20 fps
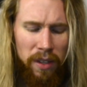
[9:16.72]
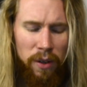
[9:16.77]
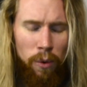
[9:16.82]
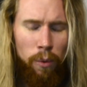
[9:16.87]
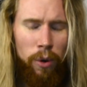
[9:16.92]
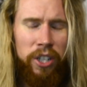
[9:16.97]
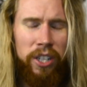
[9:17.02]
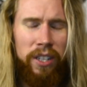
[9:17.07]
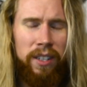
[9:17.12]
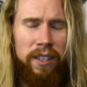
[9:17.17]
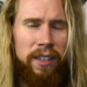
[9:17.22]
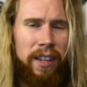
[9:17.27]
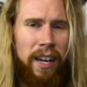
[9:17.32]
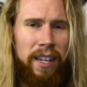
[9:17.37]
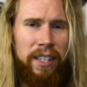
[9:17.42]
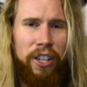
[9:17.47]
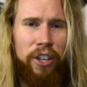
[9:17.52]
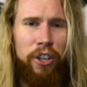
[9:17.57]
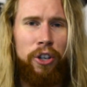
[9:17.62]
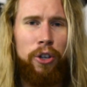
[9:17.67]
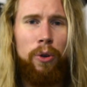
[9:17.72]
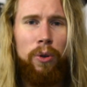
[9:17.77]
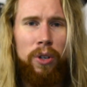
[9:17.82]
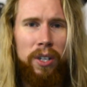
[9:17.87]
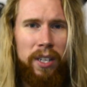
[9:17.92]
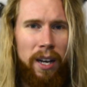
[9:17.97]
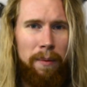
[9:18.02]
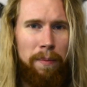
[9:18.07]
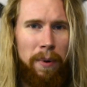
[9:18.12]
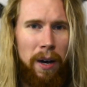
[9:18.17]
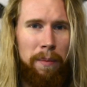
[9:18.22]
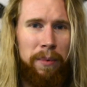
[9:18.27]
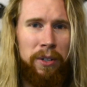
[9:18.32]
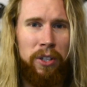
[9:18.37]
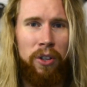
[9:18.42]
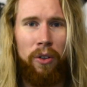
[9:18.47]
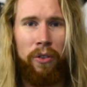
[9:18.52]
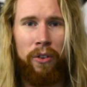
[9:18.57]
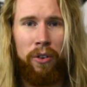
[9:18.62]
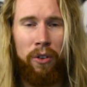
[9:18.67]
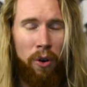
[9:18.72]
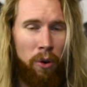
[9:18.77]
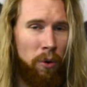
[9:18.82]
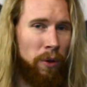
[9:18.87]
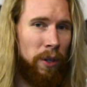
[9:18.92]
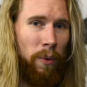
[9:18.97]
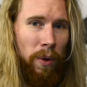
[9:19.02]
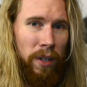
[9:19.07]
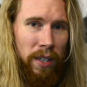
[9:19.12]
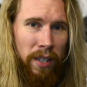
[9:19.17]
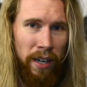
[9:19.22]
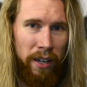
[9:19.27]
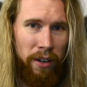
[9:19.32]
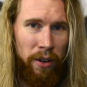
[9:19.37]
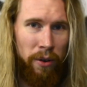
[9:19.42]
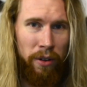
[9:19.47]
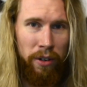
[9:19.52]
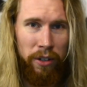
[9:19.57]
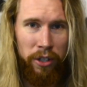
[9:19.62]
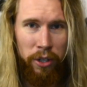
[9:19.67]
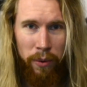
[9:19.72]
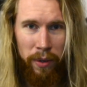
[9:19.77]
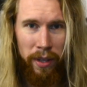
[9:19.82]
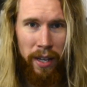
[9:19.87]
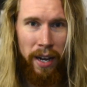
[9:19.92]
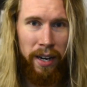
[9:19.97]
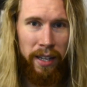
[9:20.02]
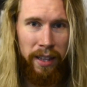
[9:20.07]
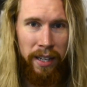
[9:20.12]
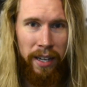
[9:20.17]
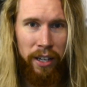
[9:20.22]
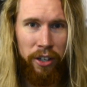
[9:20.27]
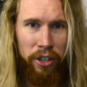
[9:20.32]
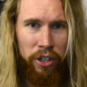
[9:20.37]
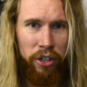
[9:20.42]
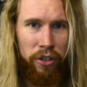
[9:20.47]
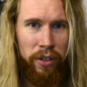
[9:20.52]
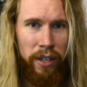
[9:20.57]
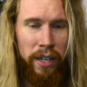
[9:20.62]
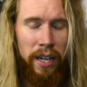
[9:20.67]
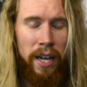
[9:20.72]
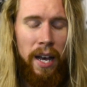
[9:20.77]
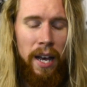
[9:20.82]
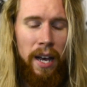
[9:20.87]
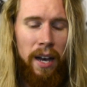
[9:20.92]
which that's a huge step up. They're the only ones that I know that are doing that in the industry,